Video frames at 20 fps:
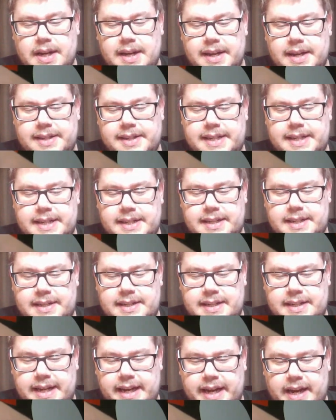
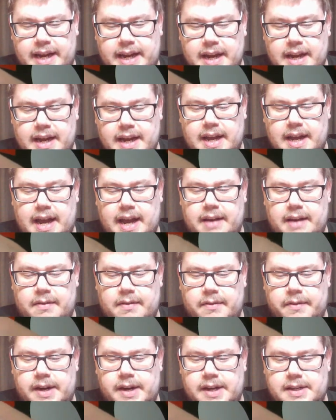Sinistee, a
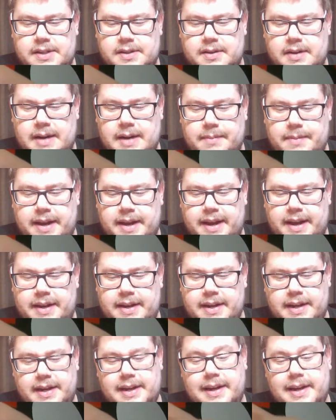reverse Krabby.
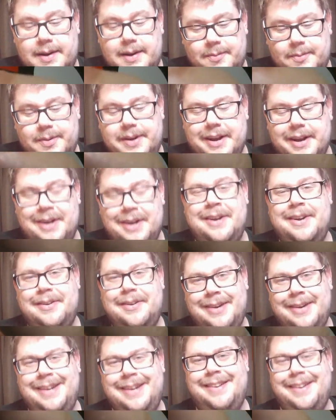And we
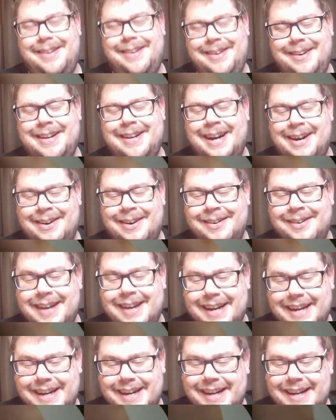do now get